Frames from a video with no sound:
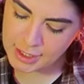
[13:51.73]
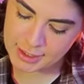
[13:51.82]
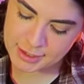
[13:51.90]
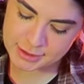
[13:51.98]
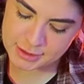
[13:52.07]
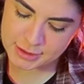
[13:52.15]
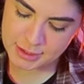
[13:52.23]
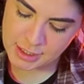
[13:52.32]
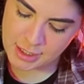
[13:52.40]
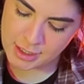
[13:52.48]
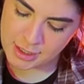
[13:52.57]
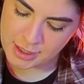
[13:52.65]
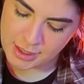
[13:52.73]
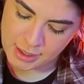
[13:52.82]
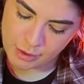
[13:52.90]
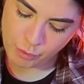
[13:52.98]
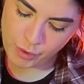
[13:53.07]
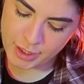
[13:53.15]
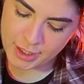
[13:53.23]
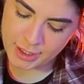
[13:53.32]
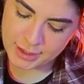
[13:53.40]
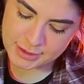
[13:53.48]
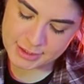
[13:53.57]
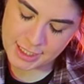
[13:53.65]
and we
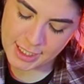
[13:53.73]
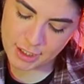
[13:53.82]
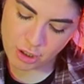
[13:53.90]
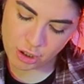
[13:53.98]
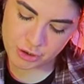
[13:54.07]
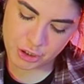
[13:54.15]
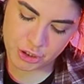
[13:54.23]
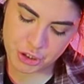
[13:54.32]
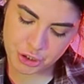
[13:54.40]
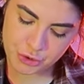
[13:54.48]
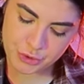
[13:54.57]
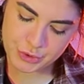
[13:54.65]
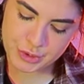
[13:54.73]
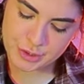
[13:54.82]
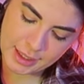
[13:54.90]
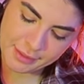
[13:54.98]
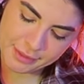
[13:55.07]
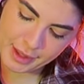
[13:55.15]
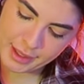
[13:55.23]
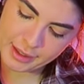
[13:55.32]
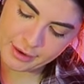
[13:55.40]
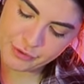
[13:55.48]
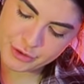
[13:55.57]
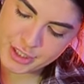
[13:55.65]
can take out the shoes and then
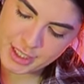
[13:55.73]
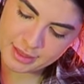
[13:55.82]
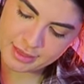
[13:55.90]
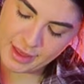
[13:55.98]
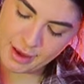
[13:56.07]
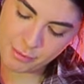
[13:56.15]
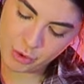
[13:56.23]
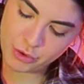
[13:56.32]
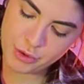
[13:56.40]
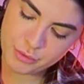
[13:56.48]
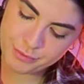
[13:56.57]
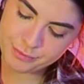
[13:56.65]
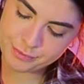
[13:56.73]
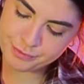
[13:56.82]
if you take them out